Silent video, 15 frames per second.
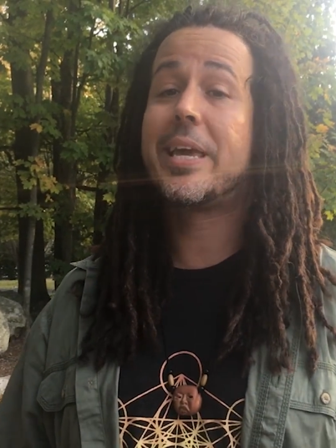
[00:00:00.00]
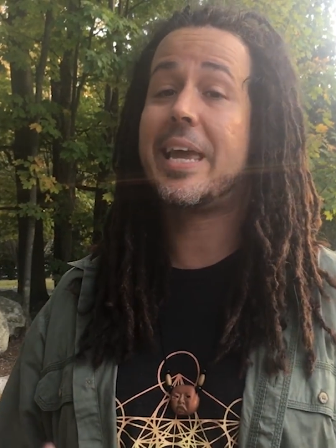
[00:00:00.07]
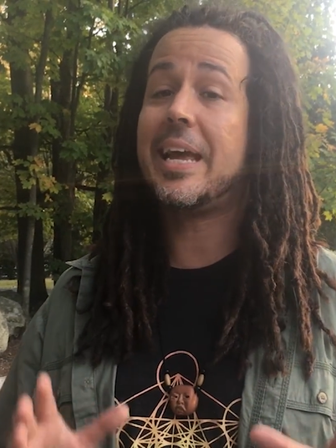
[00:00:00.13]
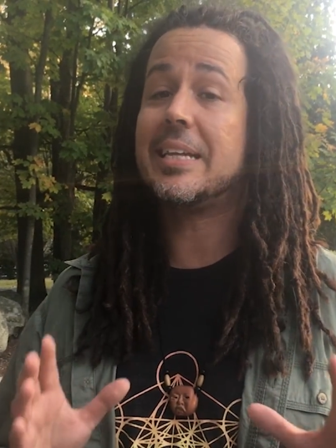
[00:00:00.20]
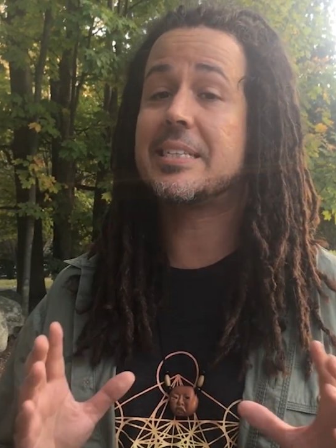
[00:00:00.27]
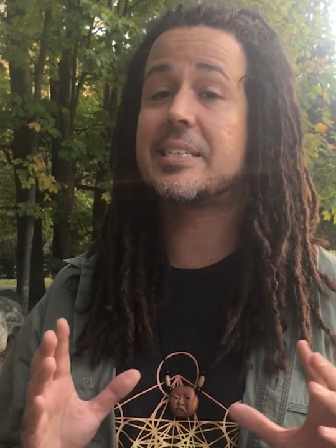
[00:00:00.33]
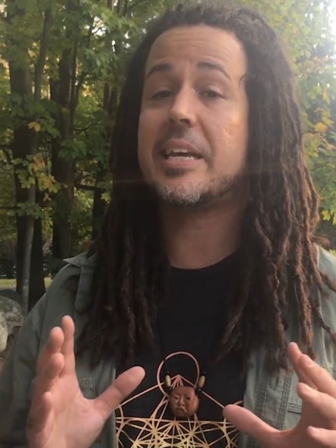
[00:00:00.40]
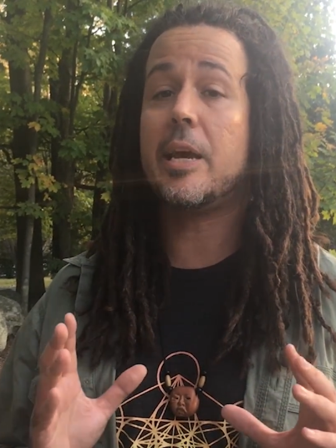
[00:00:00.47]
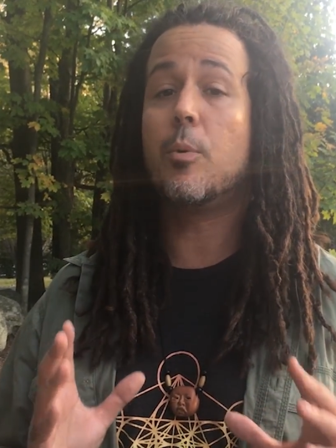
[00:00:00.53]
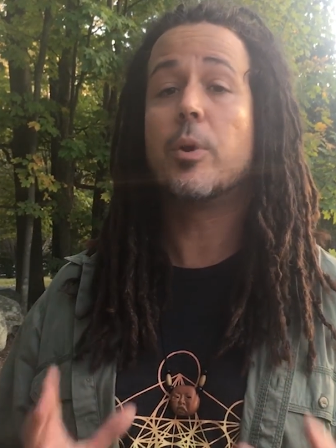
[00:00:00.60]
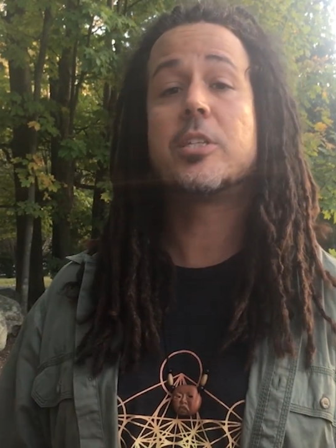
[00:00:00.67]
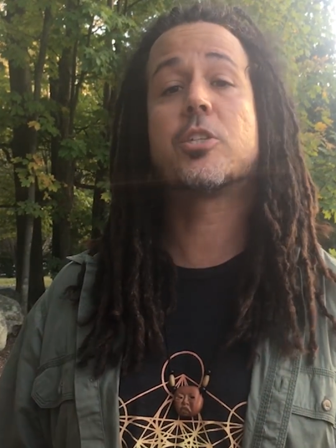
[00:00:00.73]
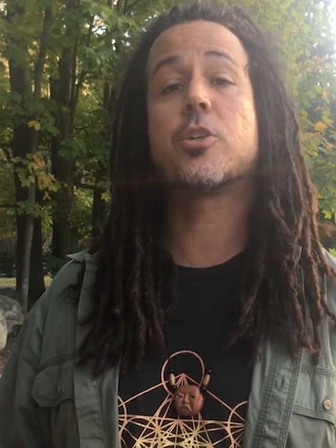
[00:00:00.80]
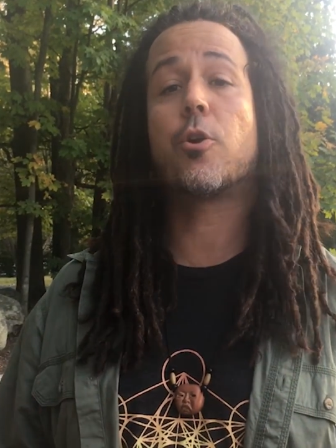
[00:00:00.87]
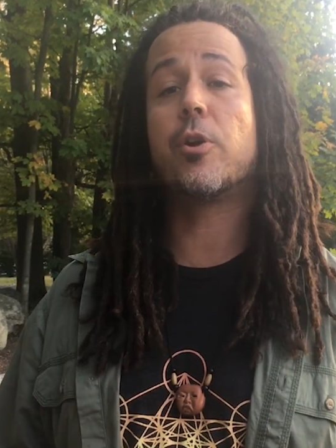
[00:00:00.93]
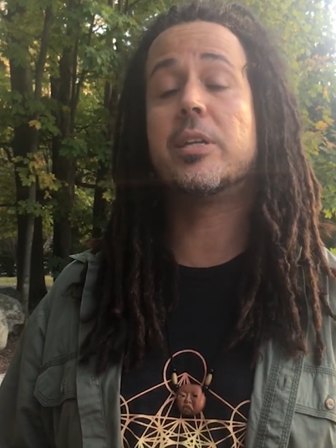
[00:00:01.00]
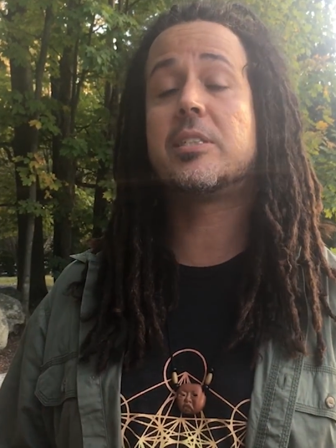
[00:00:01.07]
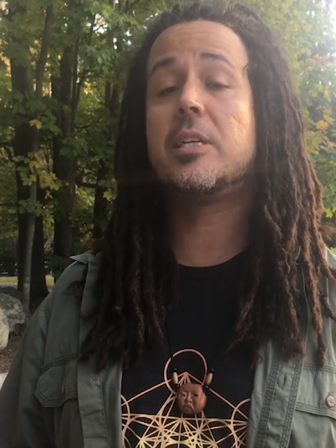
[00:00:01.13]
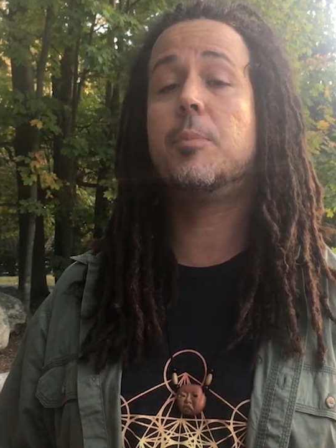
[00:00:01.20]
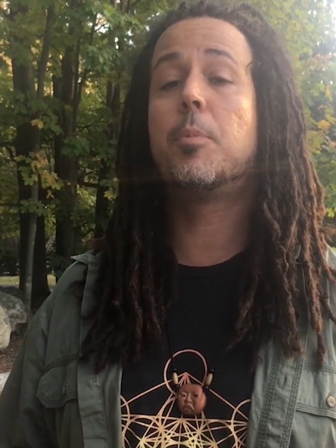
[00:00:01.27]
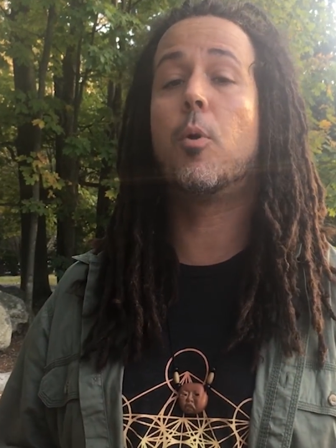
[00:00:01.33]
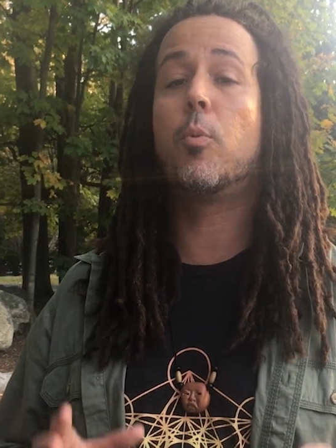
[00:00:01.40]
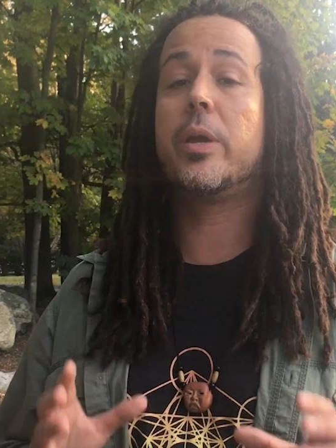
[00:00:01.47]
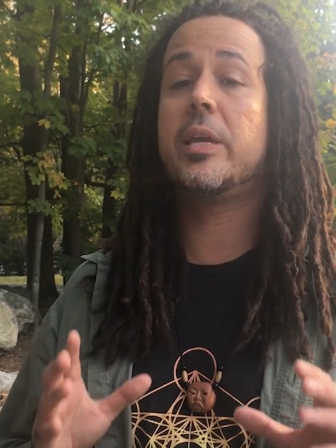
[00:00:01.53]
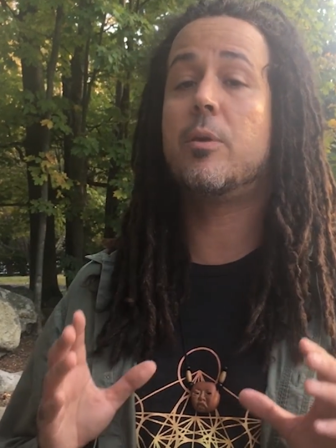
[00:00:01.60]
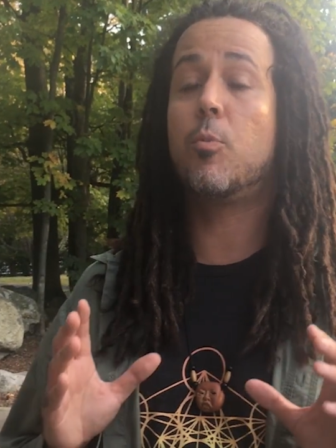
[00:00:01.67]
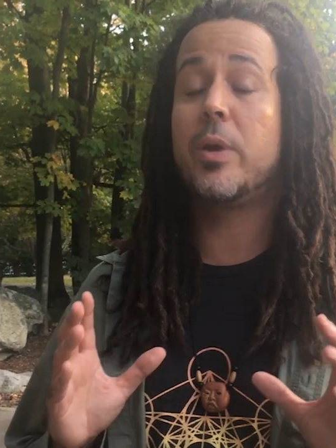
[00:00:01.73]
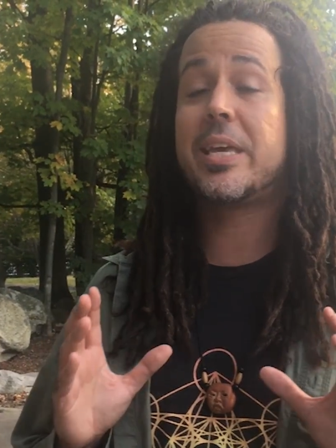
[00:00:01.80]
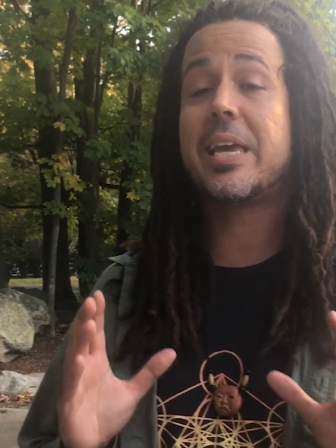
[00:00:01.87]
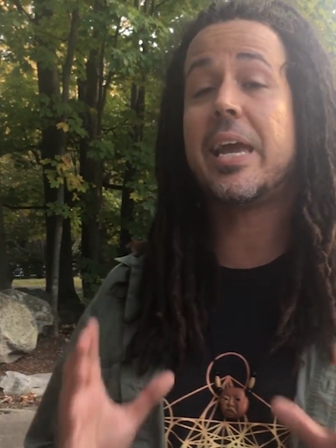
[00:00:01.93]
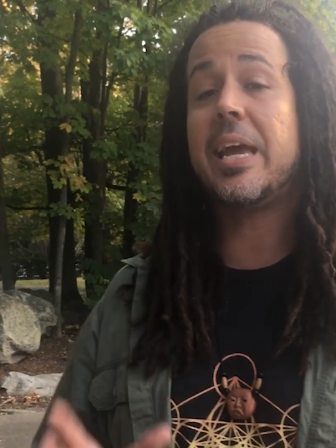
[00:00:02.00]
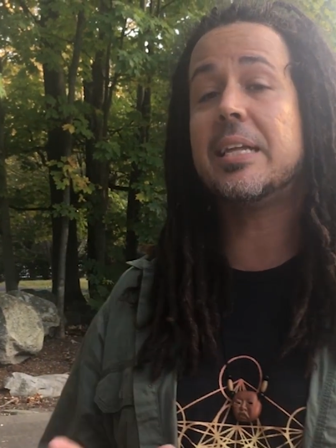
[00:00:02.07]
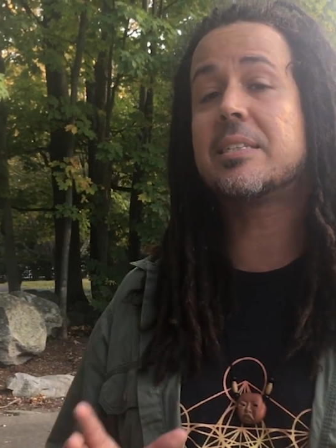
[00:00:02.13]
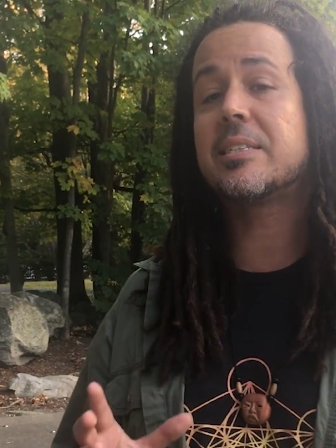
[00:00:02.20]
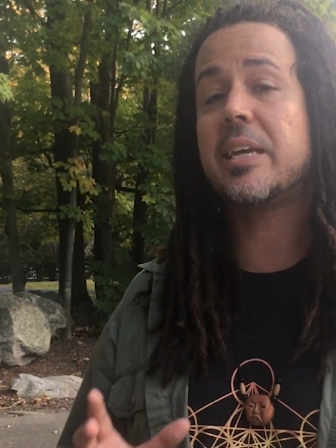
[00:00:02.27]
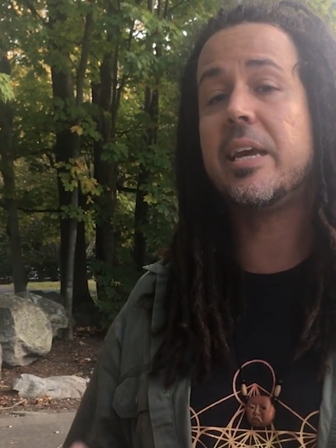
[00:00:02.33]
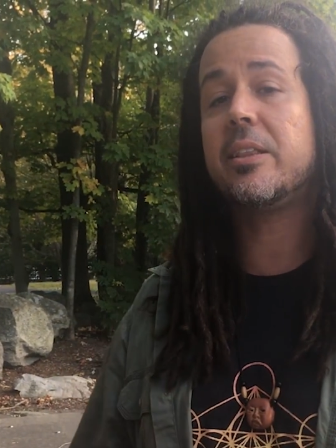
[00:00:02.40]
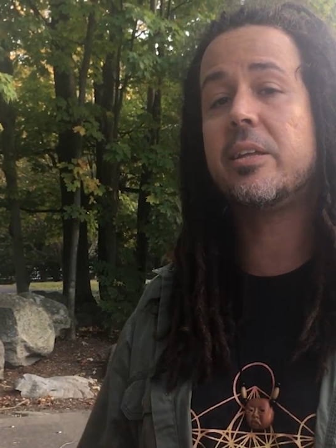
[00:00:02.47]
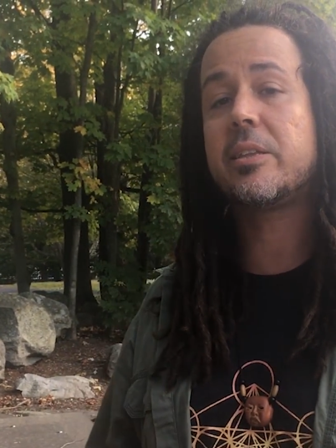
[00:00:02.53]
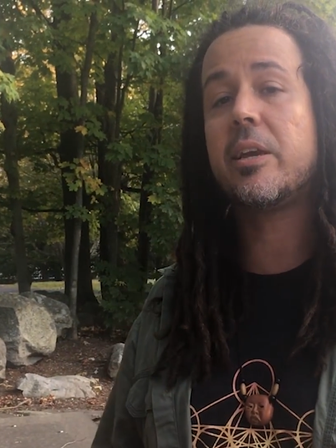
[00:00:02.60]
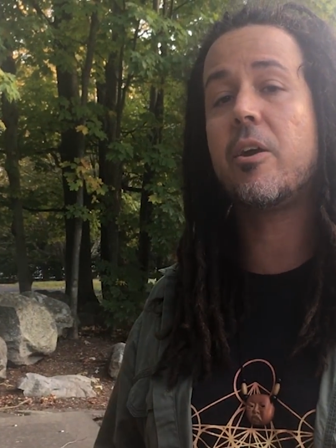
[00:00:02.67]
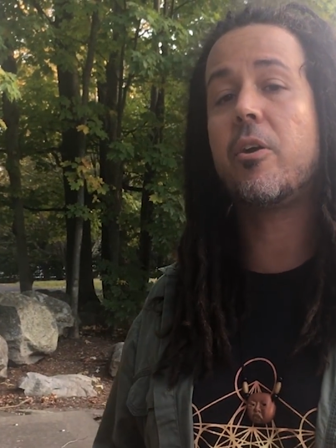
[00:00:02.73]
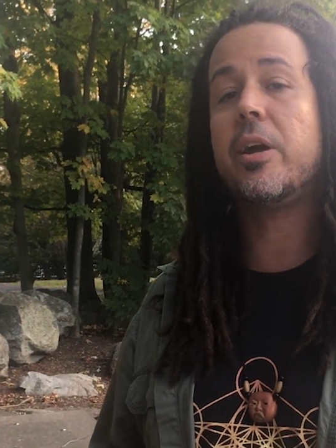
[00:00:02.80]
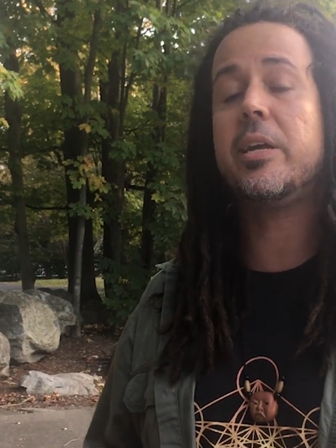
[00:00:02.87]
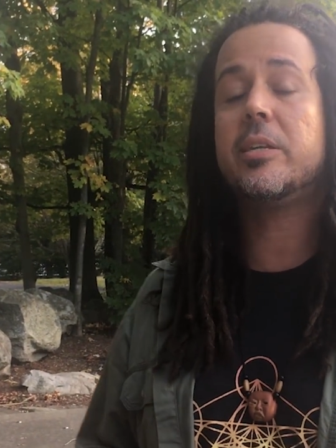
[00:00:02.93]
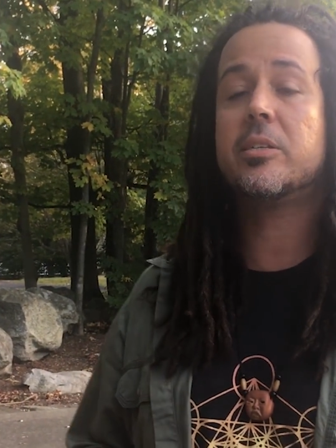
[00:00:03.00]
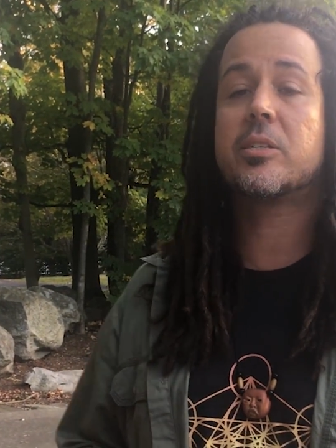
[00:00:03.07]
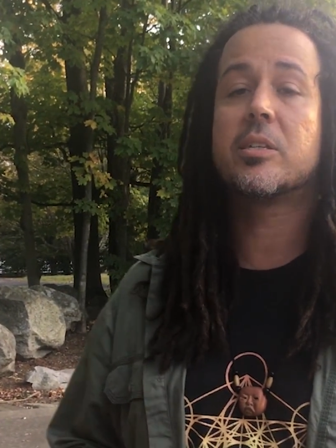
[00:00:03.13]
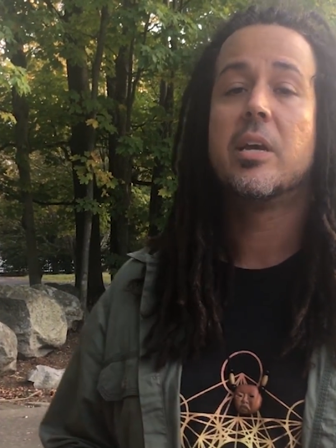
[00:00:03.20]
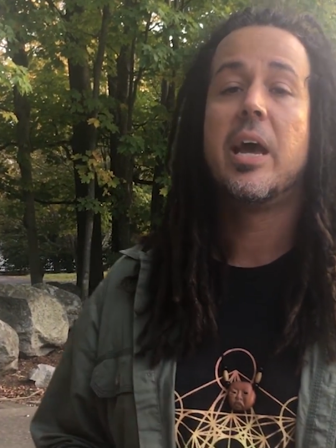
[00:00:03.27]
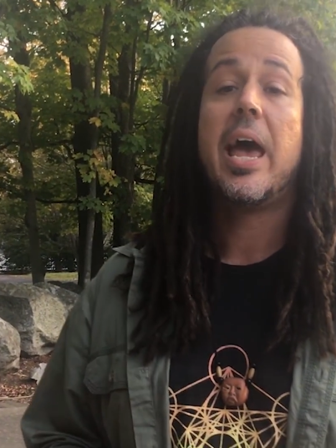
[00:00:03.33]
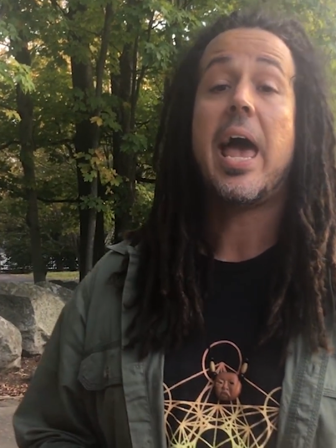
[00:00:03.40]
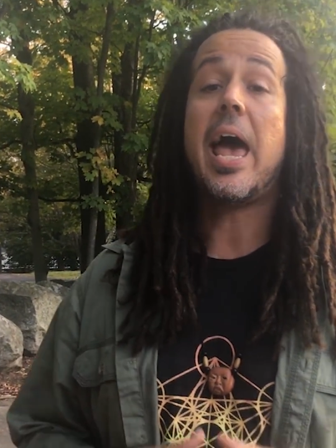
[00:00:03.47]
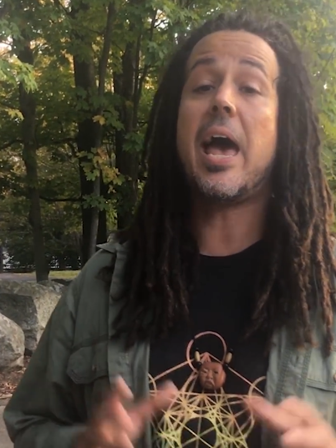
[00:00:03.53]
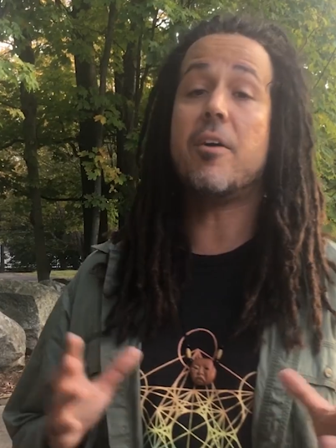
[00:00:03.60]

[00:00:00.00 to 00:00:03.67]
We can't say with certainty, but we can say that there is